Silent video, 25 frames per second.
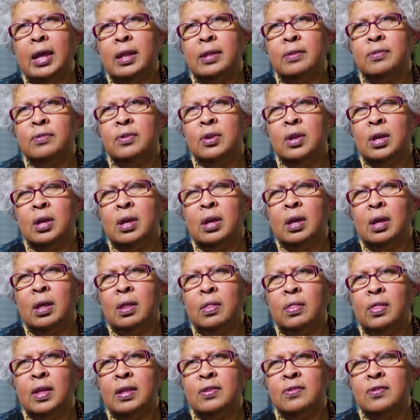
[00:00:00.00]
And
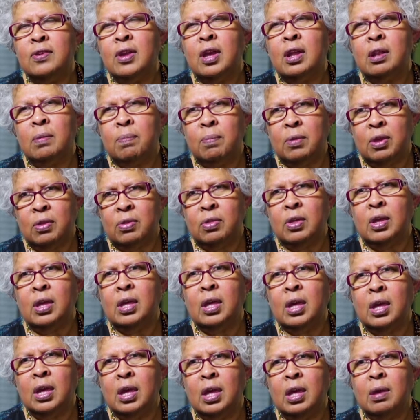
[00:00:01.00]
that started me
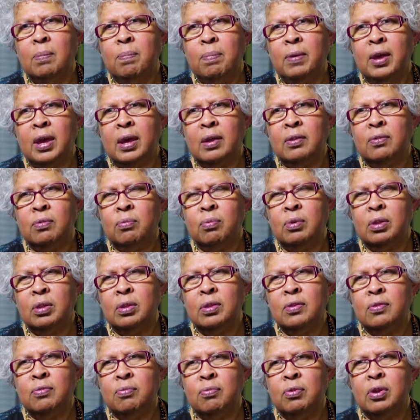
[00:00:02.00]
thinking about, well,
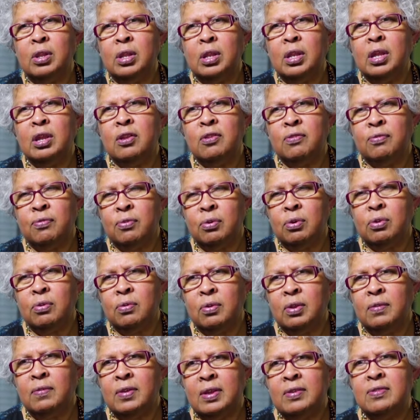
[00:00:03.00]
this really needs
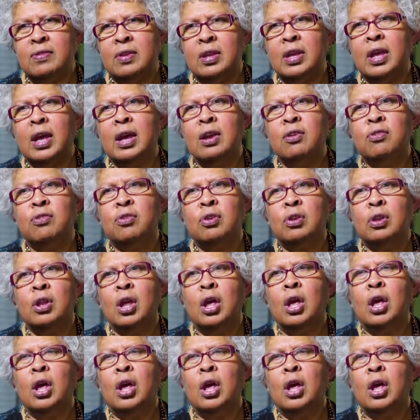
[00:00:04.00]
further investigation.